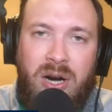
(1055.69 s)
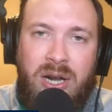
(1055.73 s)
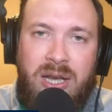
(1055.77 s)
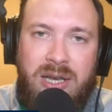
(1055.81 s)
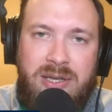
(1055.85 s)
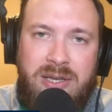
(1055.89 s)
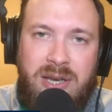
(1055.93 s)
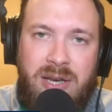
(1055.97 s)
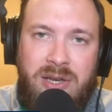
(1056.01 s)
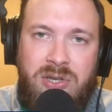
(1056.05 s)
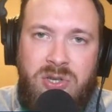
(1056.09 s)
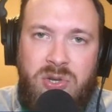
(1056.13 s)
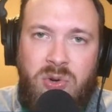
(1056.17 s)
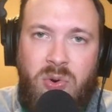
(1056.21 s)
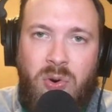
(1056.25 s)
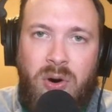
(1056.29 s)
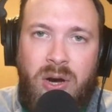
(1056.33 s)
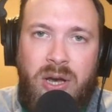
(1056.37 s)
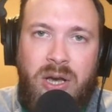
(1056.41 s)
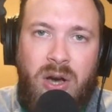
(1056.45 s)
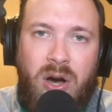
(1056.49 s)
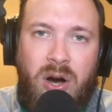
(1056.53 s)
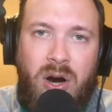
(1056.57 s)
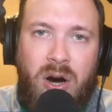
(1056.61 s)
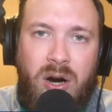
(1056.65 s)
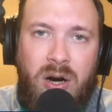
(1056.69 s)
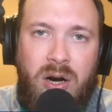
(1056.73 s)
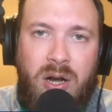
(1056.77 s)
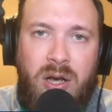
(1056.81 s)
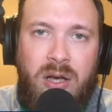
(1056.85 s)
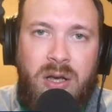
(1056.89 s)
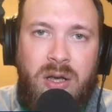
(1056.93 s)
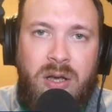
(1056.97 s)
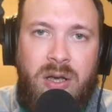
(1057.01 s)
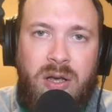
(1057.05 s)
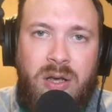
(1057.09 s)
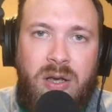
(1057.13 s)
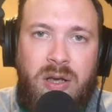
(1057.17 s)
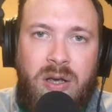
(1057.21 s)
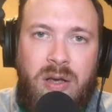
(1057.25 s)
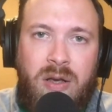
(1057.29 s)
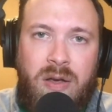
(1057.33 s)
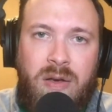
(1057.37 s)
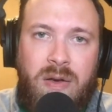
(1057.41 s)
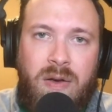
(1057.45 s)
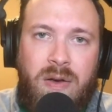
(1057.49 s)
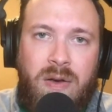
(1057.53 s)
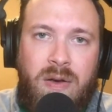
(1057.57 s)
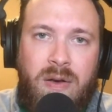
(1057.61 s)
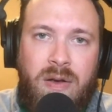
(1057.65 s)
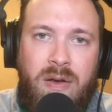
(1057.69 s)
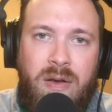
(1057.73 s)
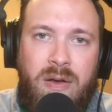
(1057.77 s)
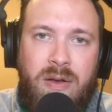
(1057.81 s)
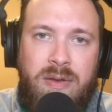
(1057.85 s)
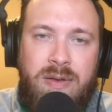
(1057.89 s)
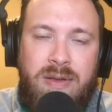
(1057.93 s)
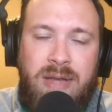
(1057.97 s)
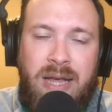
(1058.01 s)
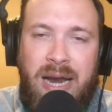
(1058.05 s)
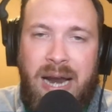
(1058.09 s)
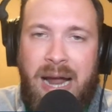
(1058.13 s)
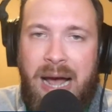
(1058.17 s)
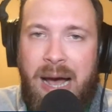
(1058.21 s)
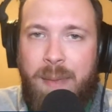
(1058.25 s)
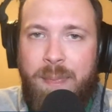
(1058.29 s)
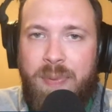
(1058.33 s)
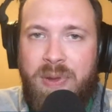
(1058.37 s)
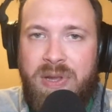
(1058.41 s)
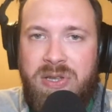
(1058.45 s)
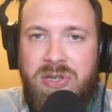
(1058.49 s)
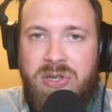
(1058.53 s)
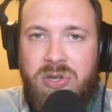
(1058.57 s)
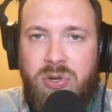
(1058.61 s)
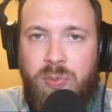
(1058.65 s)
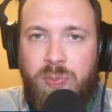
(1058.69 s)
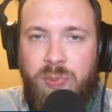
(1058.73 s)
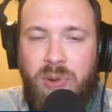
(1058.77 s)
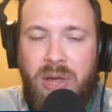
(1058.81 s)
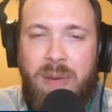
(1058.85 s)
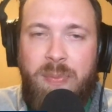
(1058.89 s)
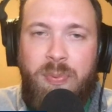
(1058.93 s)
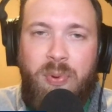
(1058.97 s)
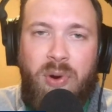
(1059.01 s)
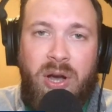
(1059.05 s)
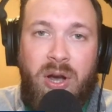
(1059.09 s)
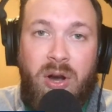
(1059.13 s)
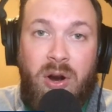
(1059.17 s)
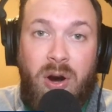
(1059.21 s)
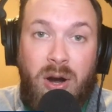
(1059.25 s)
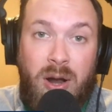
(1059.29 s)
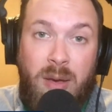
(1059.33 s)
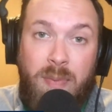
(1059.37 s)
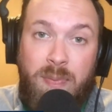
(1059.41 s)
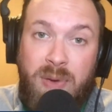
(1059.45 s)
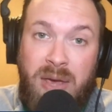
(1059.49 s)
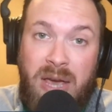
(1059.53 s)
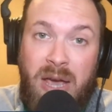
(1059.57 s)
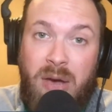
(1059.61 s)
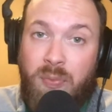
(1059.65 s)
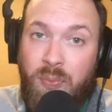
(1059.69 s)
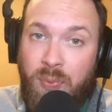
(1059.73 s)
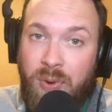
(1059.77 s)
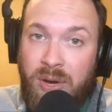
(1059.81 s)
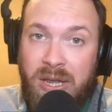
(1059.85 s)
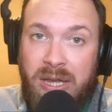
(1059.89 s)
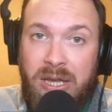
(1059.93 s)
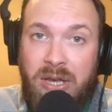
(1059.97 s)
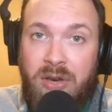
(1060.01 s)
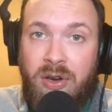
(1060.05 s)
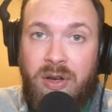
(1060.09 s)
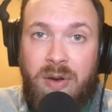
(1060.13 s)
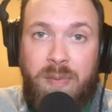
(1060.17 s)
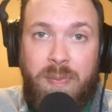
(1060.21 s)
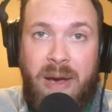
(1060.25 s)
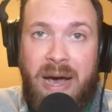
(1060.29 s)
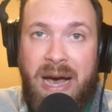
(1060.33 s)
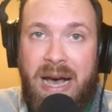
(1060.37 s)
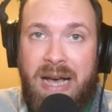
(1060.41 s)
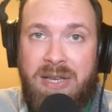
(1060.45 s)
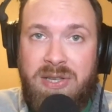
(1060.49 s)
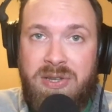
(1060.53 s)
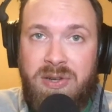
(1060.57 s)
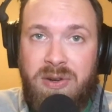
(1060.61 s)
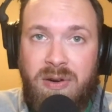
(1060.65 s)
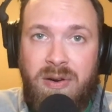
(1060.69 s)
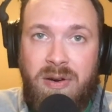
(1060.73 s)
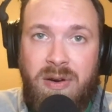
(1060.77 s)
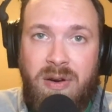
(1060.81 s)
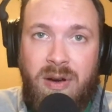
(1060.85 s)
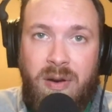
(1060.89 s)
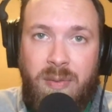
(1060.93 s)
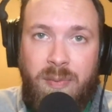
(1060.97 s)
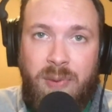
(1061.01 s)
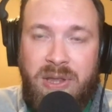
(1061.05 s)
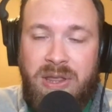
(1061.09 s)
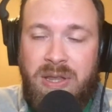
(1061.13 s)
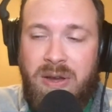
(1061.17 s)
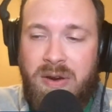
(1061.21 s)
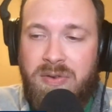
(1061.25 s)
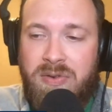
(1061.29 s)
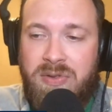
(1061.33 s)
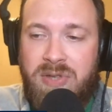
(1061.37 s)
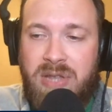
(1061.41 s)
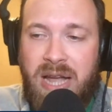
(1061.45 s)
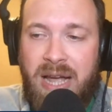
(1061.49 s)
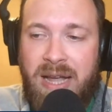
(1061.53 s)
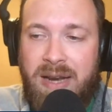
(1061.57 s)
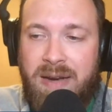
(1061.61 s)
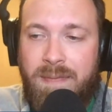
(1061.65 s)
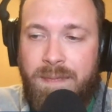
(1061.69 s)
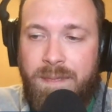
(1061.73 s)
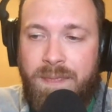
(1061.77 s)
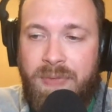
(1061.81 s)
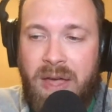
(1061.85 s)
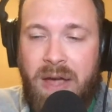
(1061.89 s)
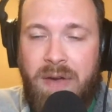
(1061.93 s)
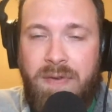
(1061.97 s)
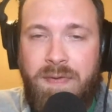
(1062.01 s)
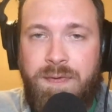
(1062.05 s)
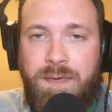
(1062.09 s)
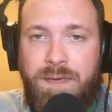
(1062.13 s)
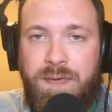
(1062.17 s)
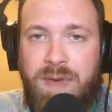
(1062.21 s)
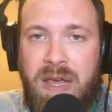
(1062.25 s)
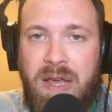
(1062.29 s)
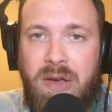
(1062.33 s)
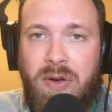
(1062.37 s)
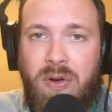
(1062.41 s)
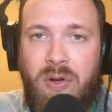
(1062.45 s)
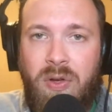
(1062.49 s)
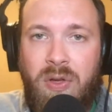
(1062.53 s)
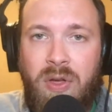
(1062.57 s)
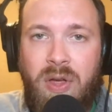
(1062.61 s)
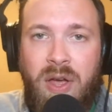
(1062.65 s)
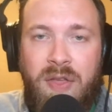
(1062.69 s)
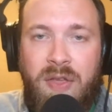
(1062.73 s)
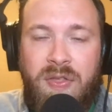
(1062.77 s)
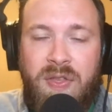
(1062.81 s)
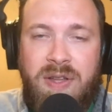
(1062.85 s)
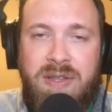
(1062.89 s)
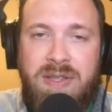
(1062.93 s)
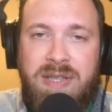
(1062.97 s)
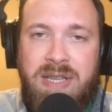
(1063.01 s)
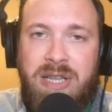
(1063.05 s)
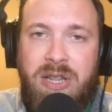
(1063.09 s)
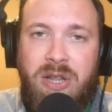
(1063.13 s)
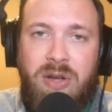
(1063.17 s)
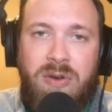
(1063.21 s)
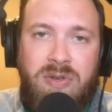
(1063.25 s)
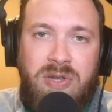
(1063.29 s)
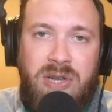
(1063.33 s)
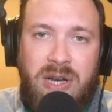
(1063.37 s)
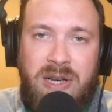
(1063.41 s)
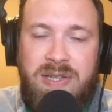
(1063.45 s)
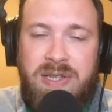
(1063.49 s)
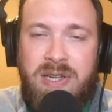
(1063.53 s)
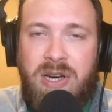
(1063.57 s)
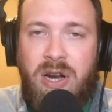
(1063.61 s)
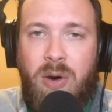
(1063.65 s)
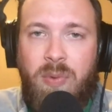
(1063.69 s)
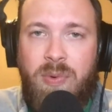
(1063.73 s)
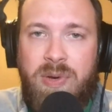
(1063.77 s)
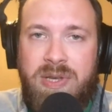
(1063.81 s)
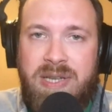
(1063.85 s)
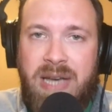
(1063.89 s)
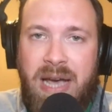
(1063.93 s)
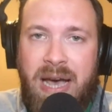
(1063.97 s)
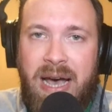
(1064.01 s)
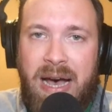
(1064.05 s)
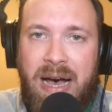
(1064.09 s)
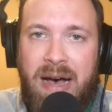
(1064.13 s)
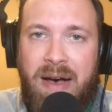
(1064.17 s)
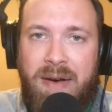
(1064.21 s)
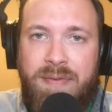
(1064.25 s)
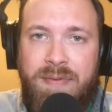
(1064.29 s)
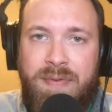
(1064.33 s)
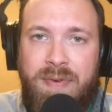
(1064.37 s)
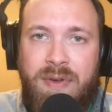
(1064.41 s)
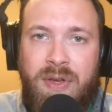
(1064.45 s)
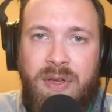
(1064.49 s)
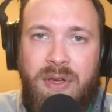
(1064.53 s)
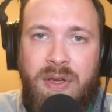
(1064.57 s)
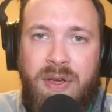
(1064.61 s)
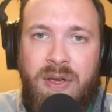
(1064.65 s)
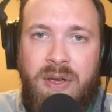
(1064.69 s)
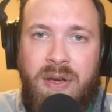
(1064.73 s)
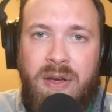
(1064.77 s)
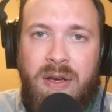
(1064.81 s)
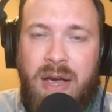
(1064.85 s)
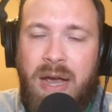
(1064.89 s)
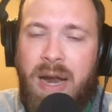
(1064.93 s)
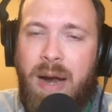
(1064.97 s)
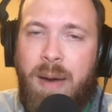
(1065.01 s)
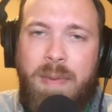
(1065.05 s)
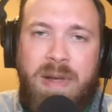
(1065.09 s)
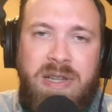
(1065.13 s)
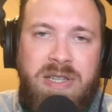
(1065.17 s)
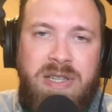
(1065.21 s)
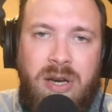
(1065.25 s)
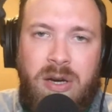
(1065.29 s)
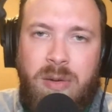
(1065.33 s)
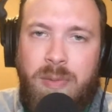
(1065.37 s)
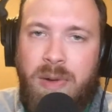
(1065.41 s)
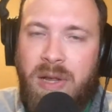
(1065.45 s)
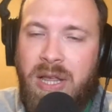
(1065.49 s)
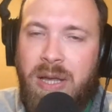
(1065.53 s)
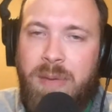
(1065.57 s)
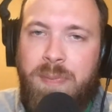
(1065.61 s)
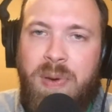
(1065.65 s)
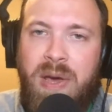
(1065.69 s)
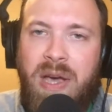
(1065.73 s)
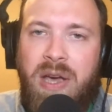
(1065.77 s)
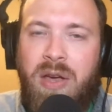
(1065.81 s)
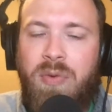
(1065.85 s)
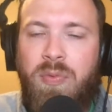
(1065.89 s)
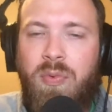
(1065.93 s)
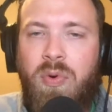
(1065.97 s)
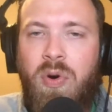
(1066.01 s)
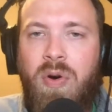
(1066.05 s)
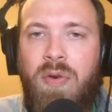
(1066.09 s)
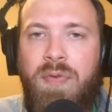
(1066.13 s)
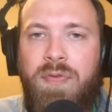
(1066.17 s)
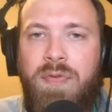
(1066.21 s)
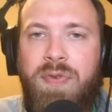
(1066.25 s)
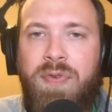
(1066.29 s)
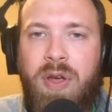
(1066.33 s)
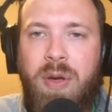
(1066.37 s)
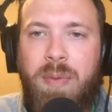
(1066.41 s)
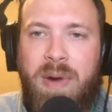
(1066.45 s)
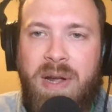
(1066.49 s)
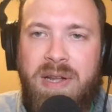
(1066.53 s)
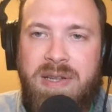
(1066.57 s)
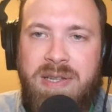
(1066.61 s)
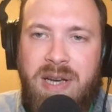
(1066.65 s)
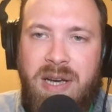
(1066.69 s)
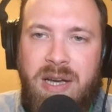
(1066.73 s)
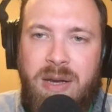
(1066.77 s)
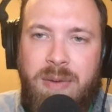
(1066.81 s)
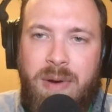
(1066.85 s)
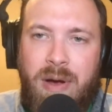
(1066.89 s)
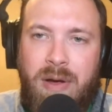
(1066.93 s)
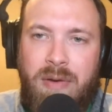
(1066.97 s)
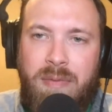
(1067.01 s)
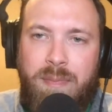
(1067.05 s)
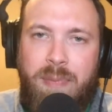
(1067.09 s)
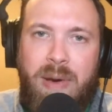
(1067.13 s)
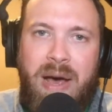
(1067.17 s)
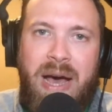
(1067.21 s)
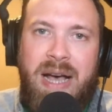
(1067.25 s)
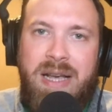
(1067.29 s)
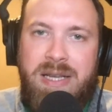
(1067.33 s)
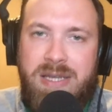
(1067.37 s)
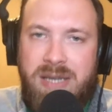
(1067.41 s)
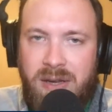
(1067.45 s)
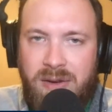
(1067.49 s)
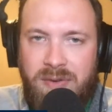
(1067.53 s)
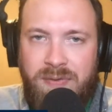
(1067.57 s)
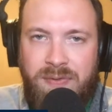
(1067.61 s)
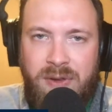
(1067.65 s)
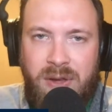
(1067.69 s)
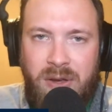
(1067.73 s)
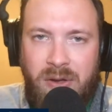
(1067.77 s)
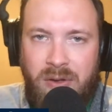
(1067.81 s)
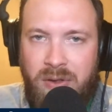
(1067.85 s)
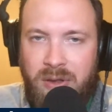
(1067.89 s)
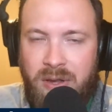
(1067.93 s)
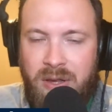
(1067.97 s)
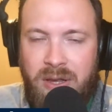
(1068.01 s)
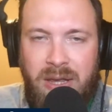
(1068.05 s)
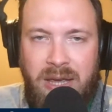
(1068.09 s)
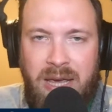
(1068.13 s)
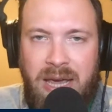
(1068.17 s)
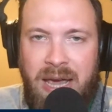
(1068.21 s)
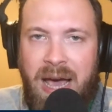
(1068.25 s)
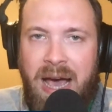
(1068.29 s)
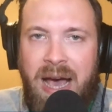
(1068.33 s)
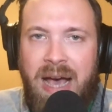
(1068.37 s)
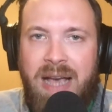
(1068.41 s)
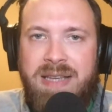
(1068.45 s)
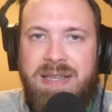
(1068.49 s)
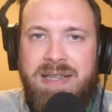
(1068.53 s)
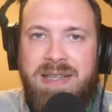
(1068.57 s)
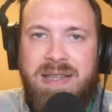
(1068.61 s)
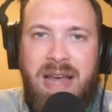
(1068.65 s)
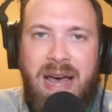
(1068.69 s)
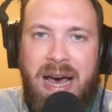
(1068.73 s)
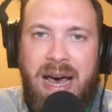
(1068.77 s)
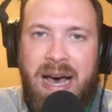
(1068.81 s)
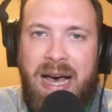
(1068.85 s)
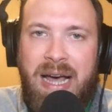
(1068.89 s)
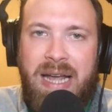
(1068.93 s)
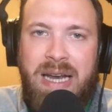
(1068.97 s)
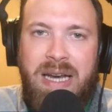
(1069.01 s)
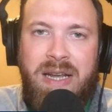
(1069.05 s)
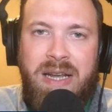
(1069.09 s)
He's a scoring guard that happens to play point guard and be a really good passer. But there's that feel that D'Lo doesn't always have. And I'm not talking about like pick and roll feel. I'm not talking about passing feel. He has that.